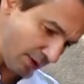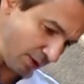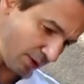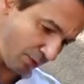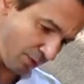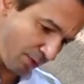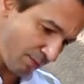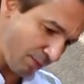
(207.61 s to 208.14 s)
It
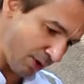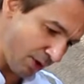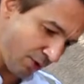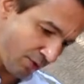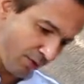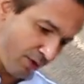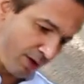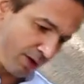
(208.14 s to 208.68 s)
is
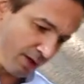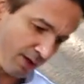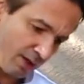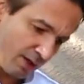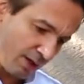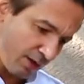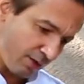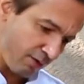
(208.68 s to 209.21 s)
removed
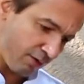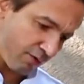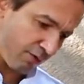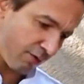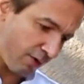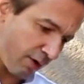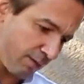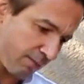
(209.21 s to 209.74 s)

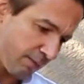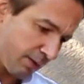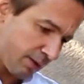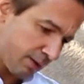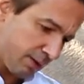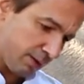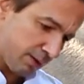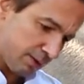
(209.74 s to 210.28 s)
from
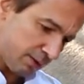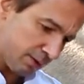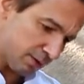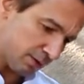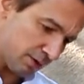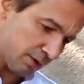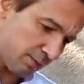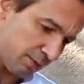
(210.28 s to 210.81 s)

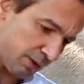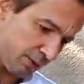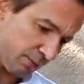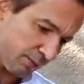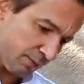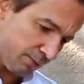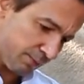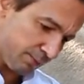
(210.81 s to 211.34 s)
the bone.
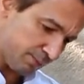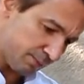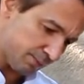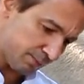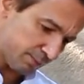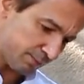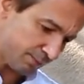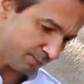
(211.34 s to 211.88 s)

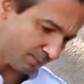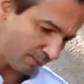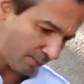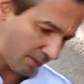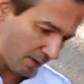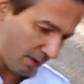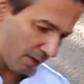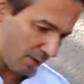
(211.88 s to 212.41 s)

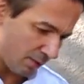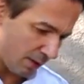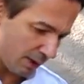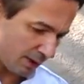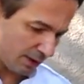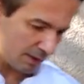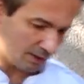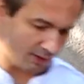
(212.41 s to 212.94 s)
Alright,
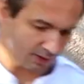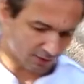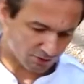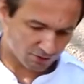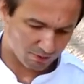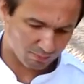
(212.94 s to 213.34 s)
here's the